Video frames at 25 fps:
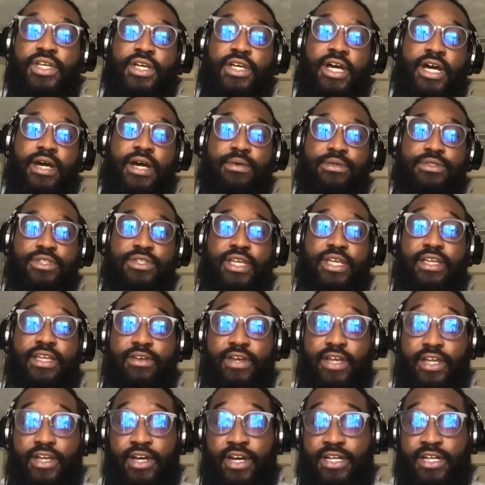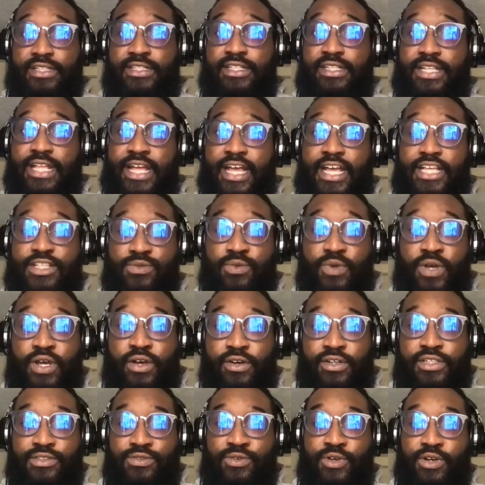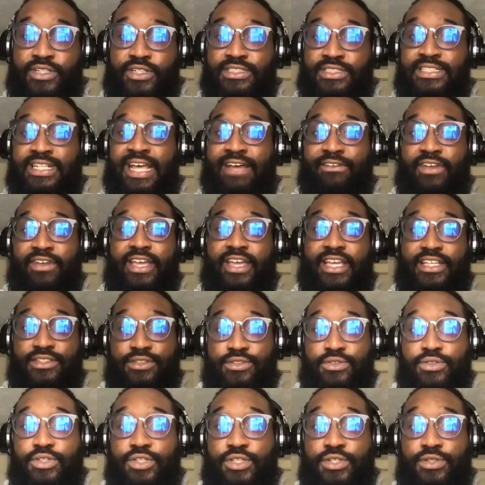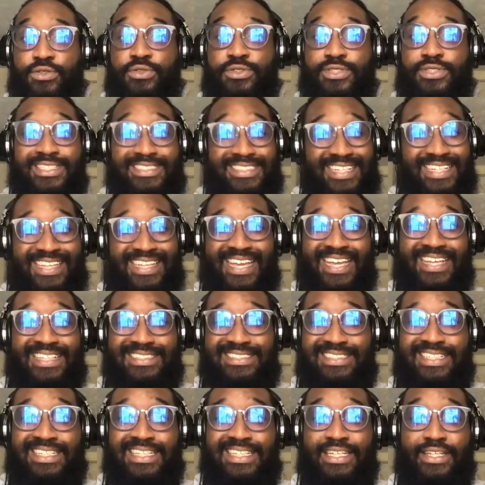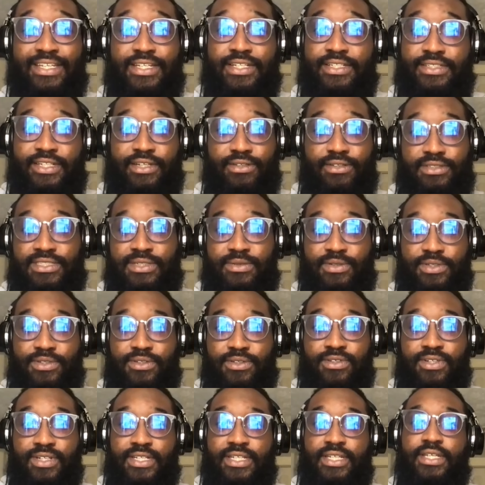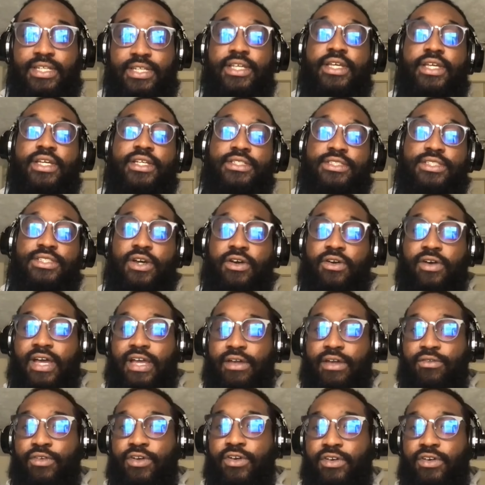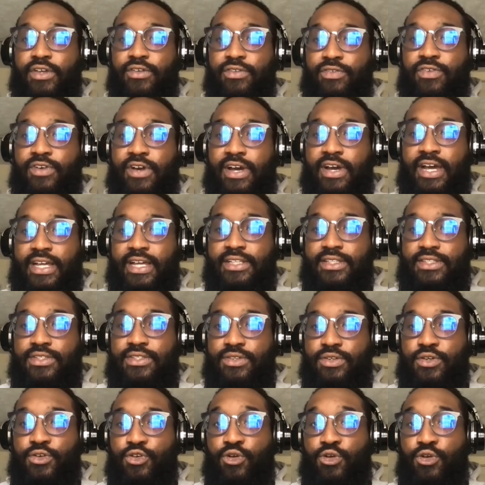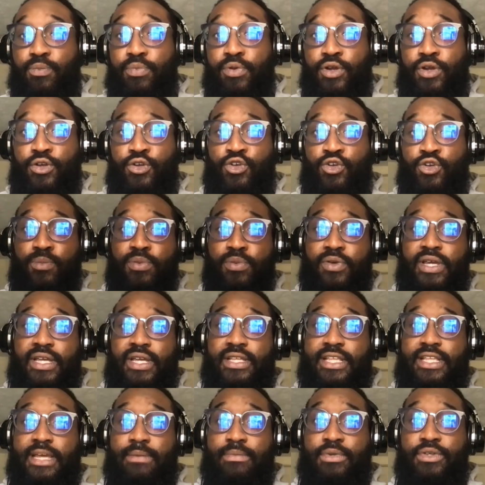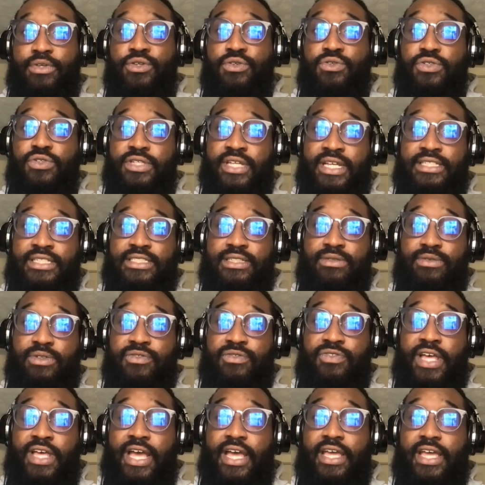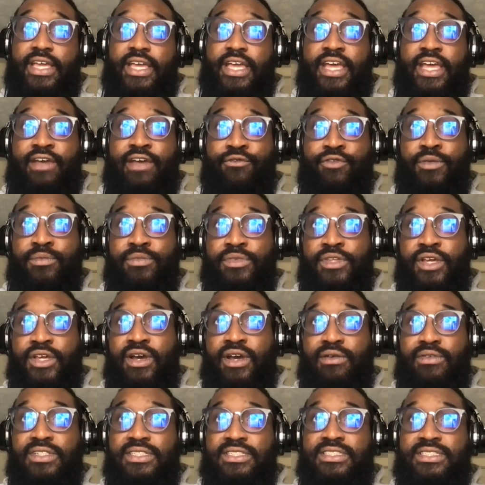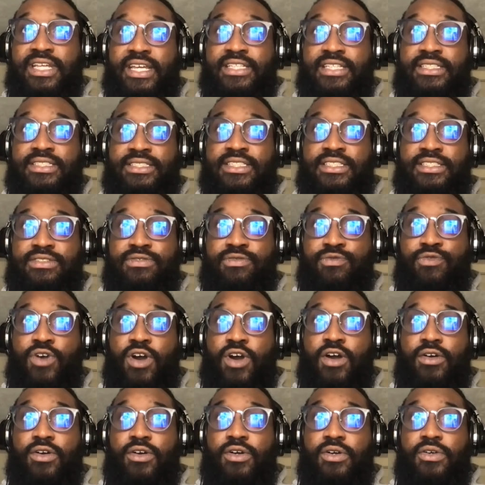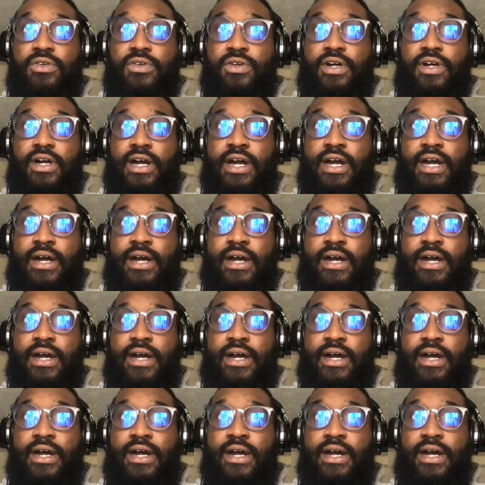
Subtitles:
so they can like content that as well as navigational cues because they can't see it. They don't see what they're clicking. So like really trying to incorporate any type of user testing with that. And from there, I would say just follow